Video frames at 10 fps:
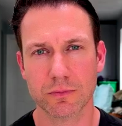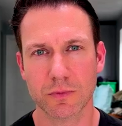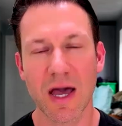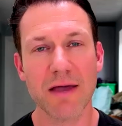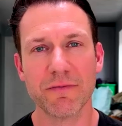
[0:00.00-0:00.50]

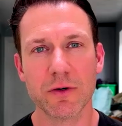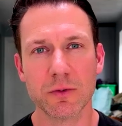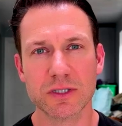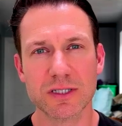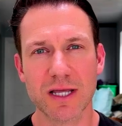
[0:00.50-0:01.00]
Hey
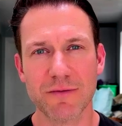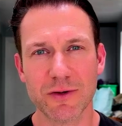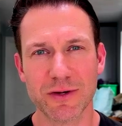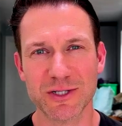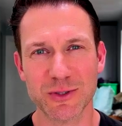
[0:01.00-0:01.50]
folks, if
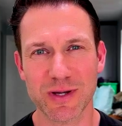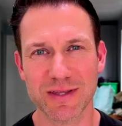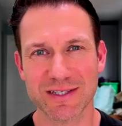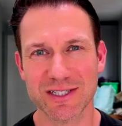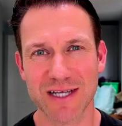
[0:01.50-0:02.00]
you're enjoying
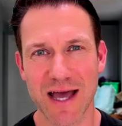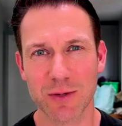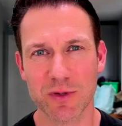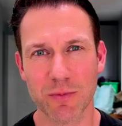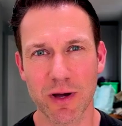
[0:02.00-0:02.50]
this
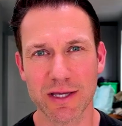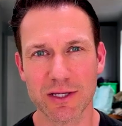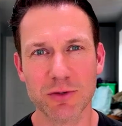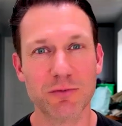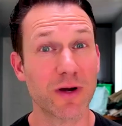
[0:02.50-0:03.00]
chat with my
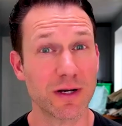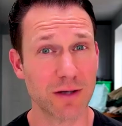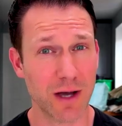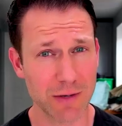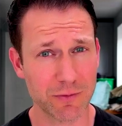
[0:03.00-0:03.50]
good friend
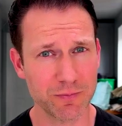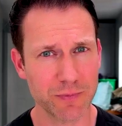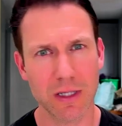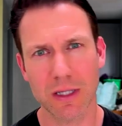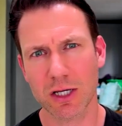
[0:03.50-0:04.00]
Hiram,
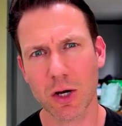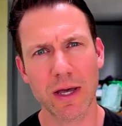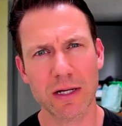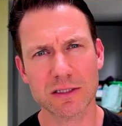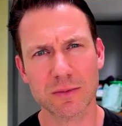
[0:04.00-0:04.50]
go
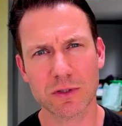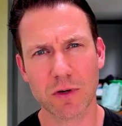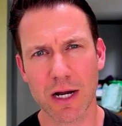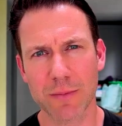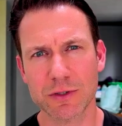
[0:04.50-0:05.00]
ahead and
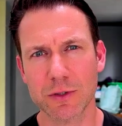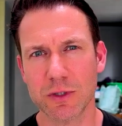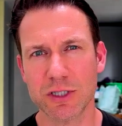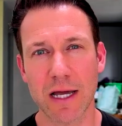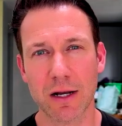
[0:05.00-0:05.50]
subscribe to
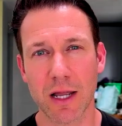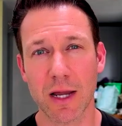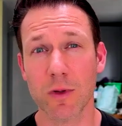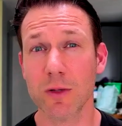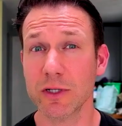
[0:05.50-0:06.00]
the channel. I
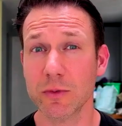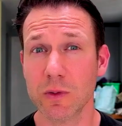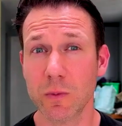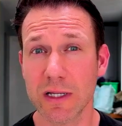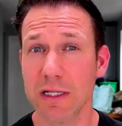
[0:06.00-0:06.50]
will be
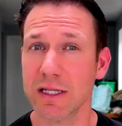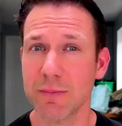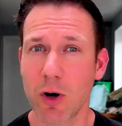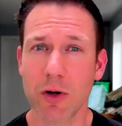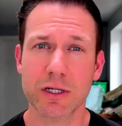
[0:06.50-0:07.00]
doing weekly
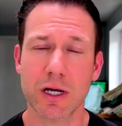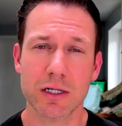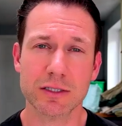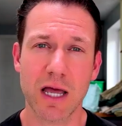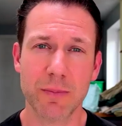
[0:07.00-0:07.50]

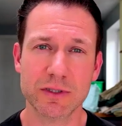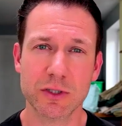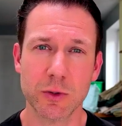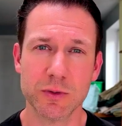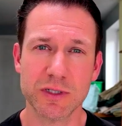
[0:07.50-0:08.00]
podcast
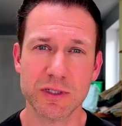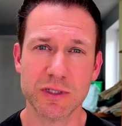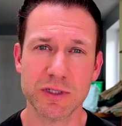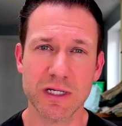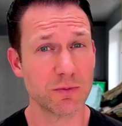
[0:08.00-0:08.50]
episodes as
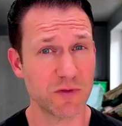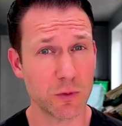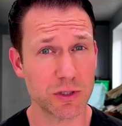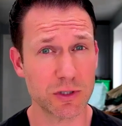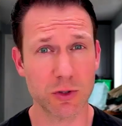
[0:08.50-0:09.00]
well as some
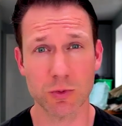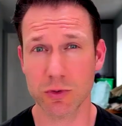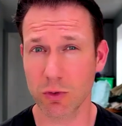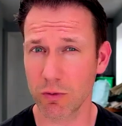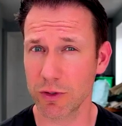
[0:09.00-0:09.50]
future
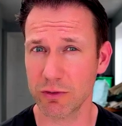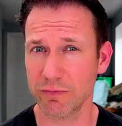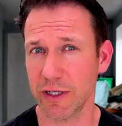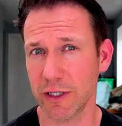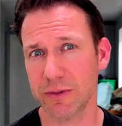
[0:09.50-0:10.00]
tutorial
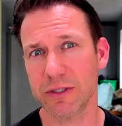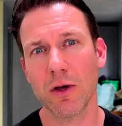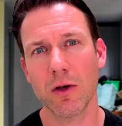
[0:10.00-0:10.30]
videos,